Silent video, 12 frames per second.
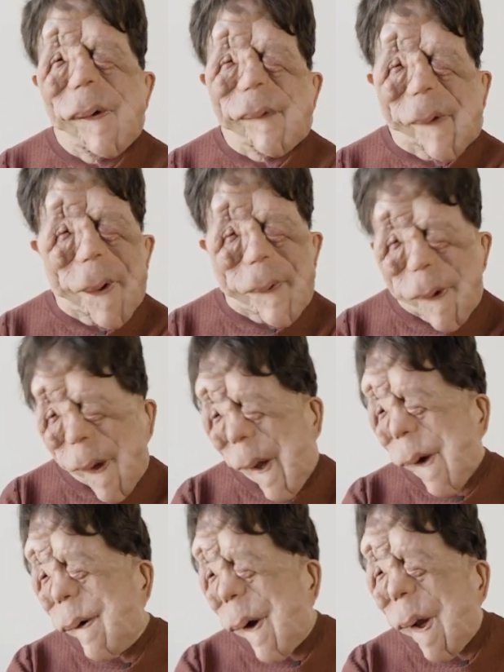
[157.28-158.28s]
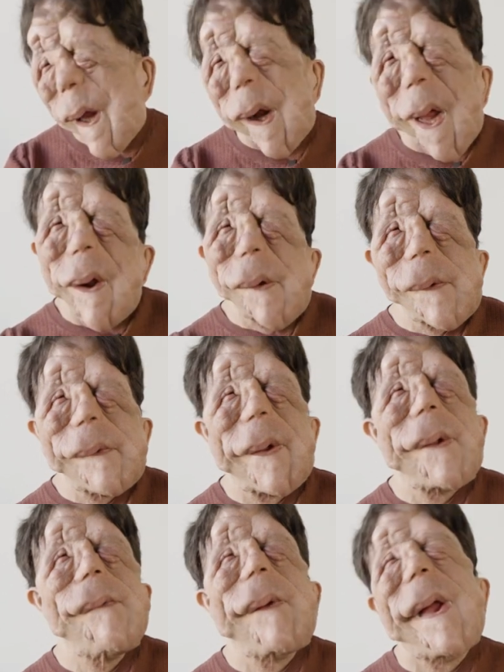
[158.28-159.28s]
So, and a lot of people
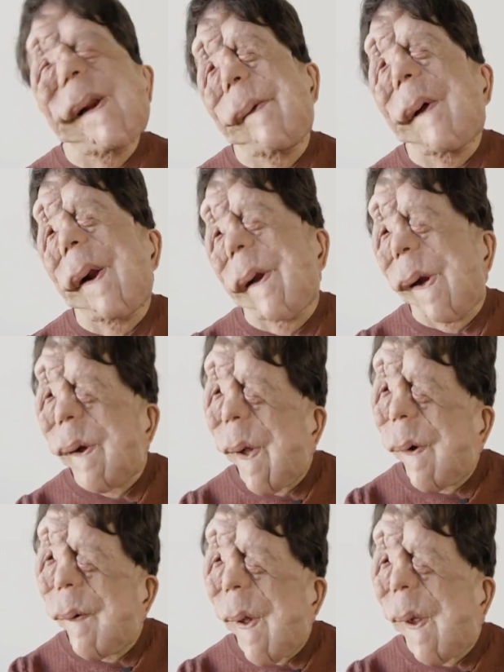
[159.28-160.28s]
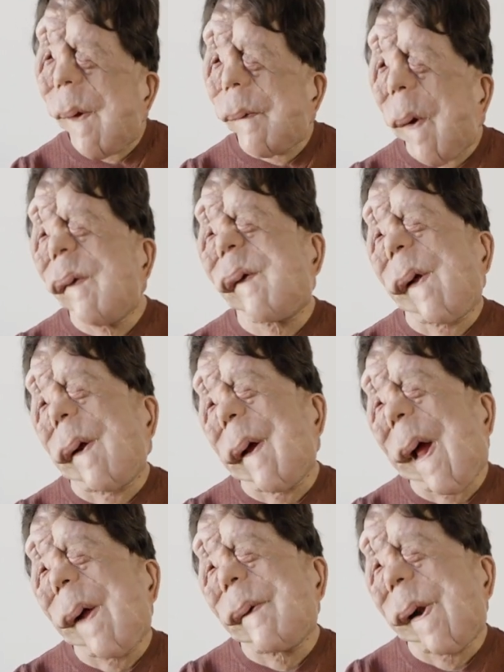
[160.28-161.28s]
that complain about it didn't really watch it or
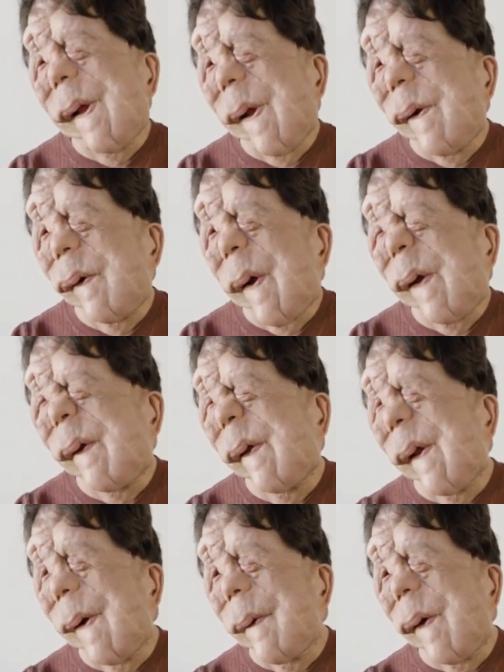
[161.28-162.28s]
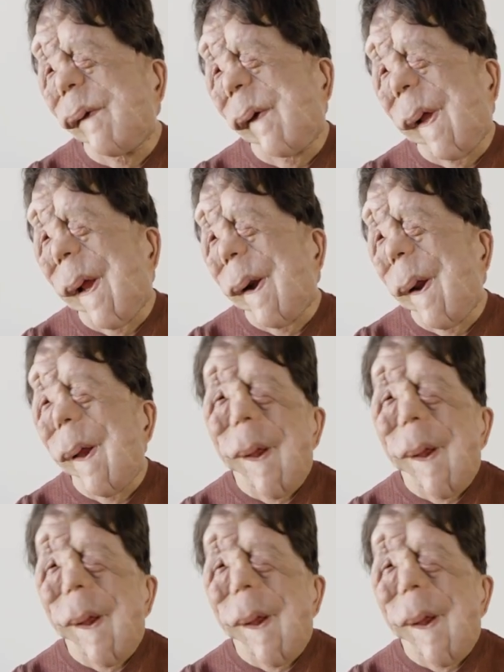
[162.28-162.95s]
have any interest in watching it.